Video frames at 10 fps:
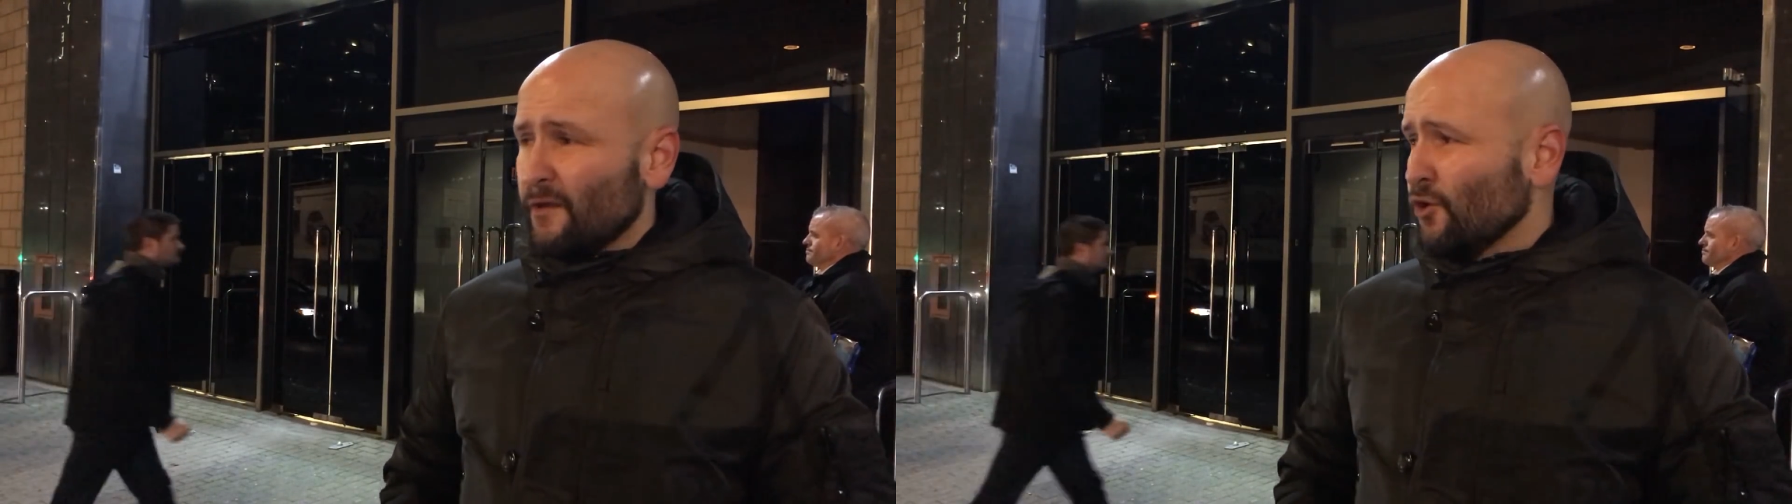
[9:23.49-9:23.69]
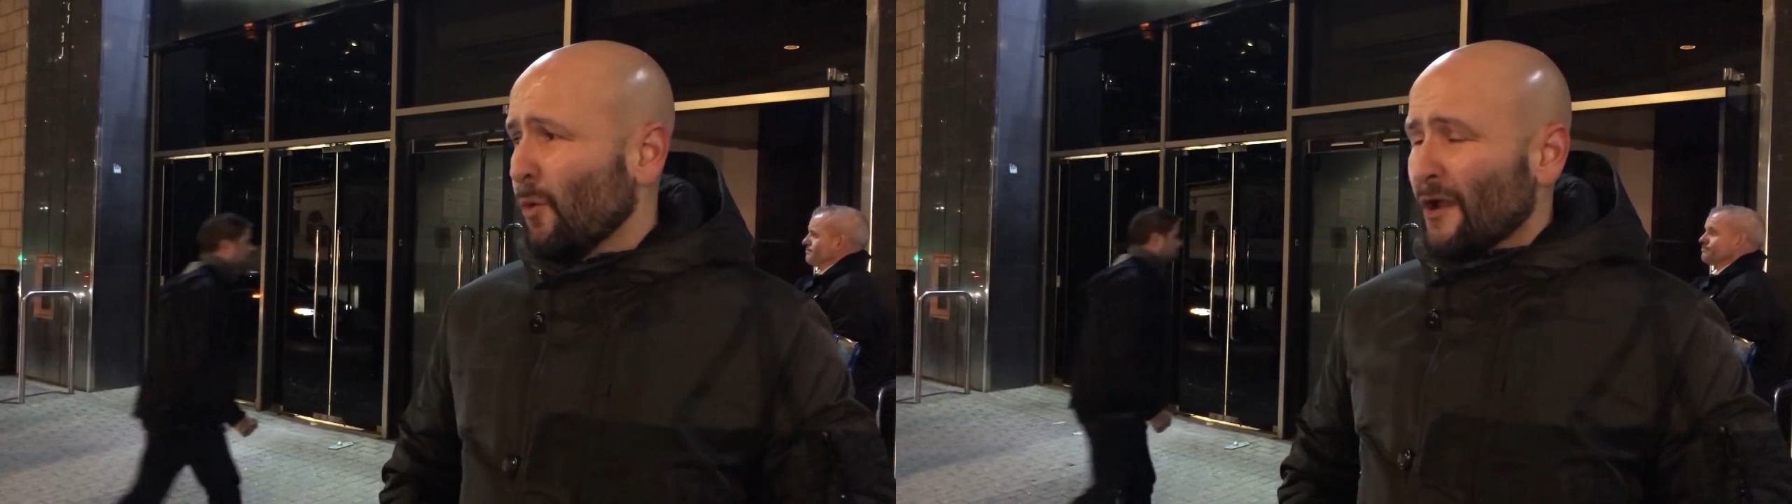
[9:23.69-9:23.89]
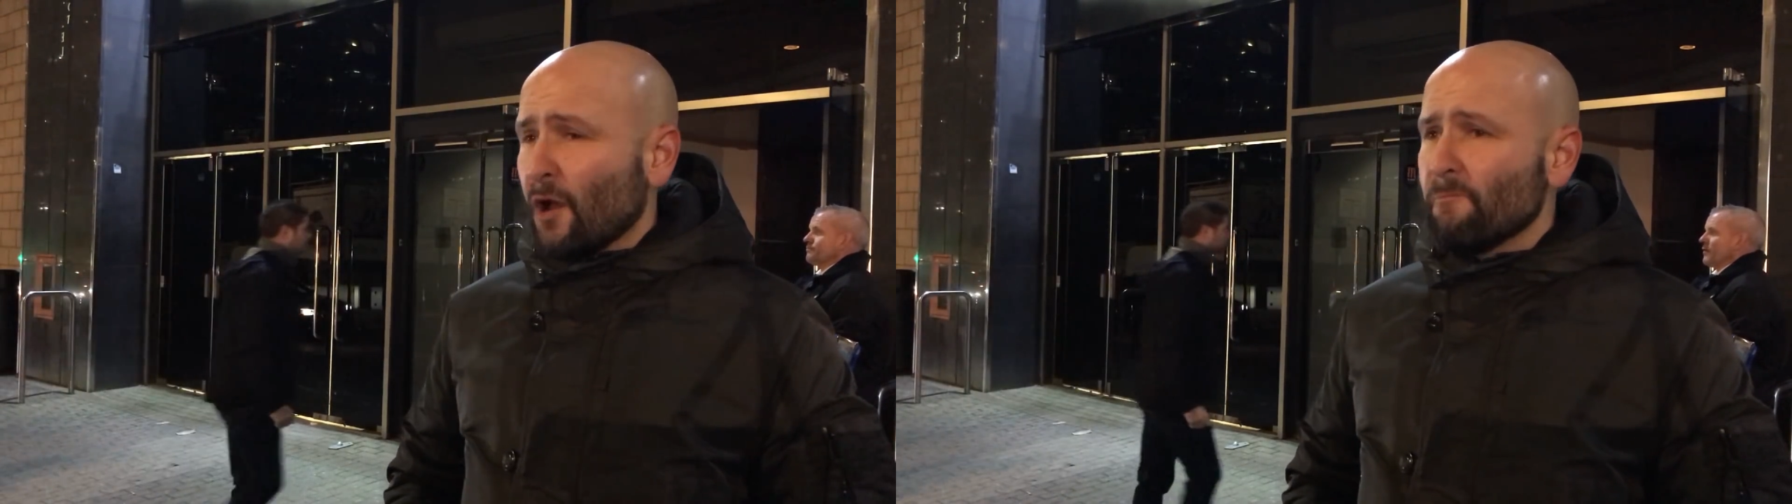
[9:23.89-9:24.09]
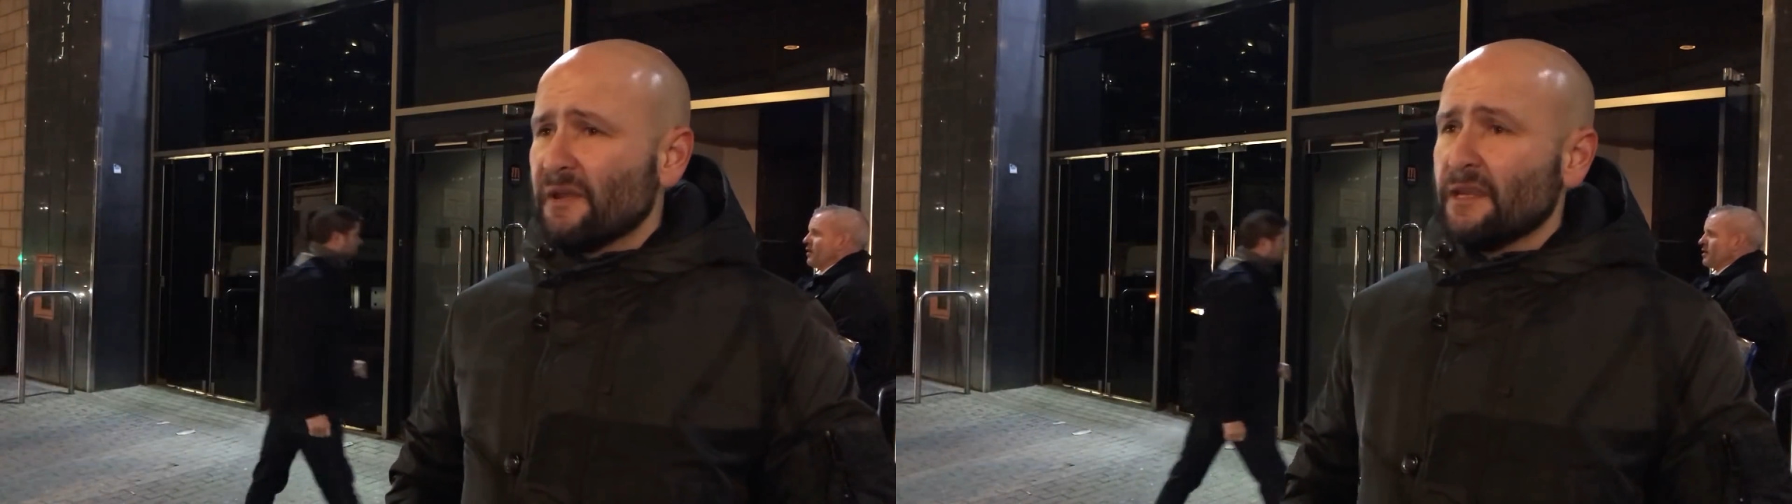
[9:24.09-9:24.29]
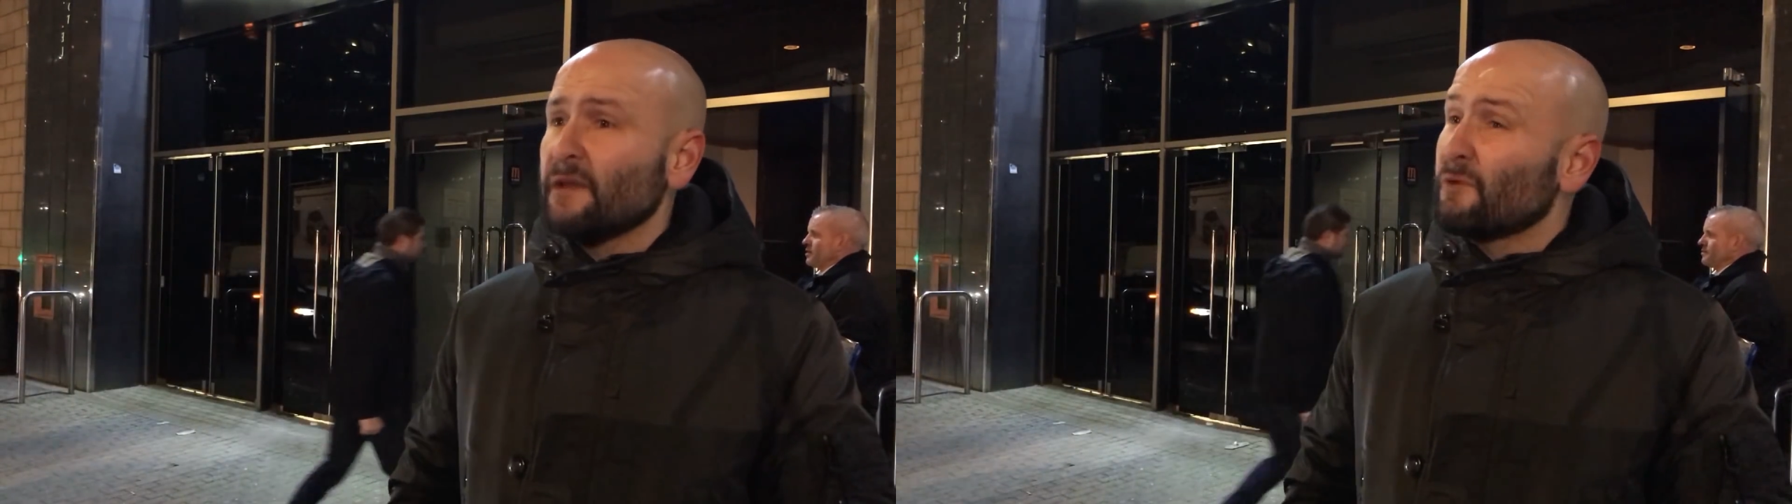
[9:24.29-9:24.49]
Know we're
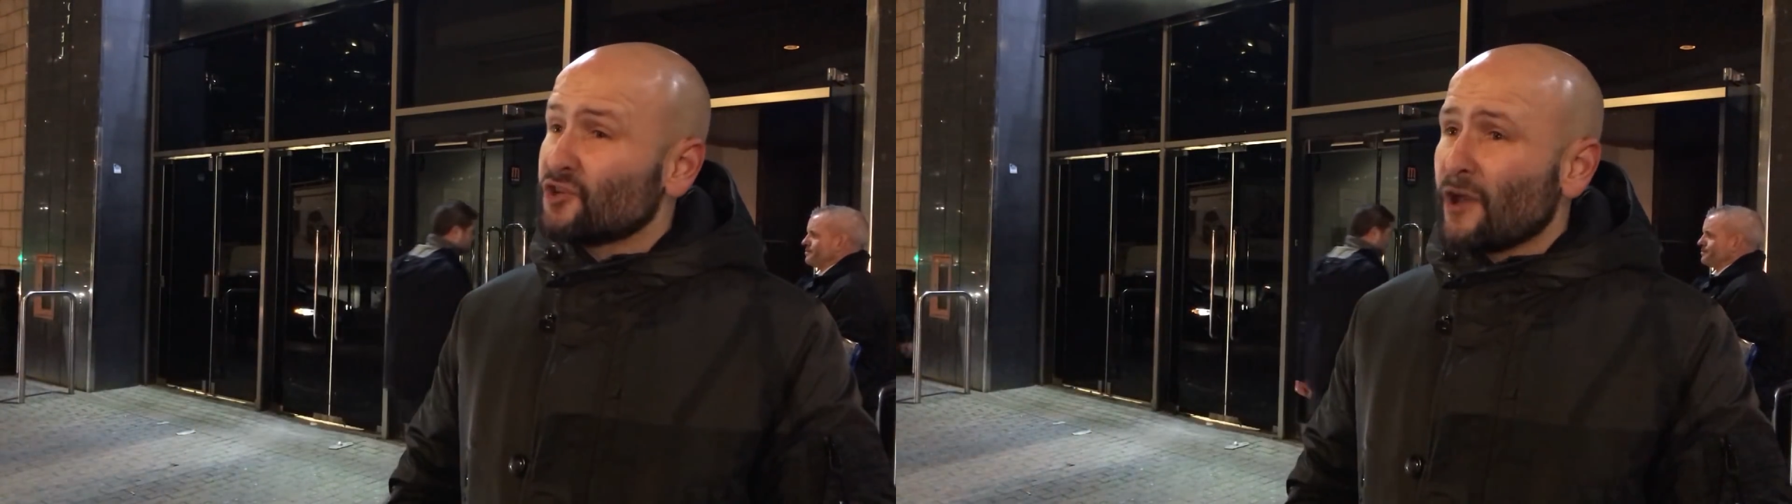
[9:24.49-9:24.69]
competing and we're